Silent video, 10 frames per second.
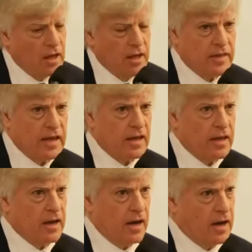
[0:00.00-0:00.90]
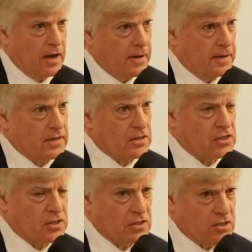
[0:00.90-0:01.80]
The
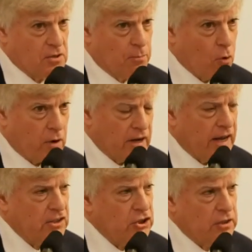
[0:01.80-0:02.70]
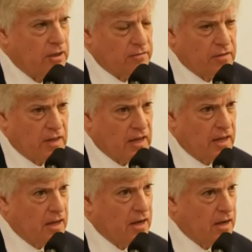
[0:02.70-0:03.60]
subordination of
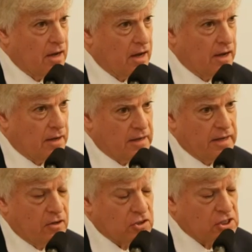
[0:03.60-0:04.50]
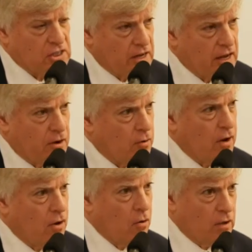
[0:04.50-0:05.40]
the Yeltsin-era
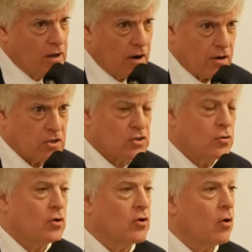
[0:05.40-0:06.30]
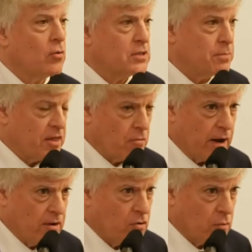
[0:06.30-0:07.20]
oligarchs who could always be
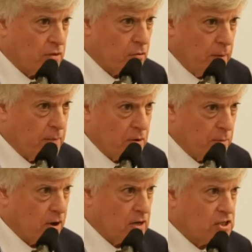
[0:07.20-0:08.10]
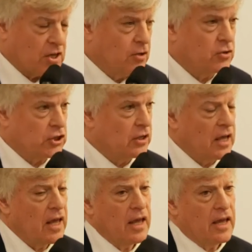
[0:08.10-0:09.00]
threatened with criminal prosecution
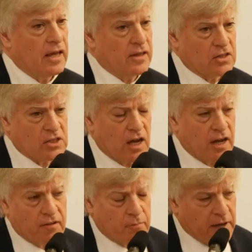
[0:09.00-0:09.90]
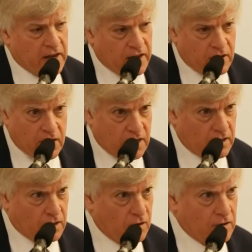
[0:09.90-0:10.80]
in the style of Mikhail
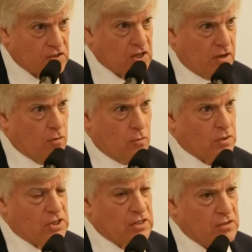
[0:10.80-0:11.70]
Khodorkovsky, who was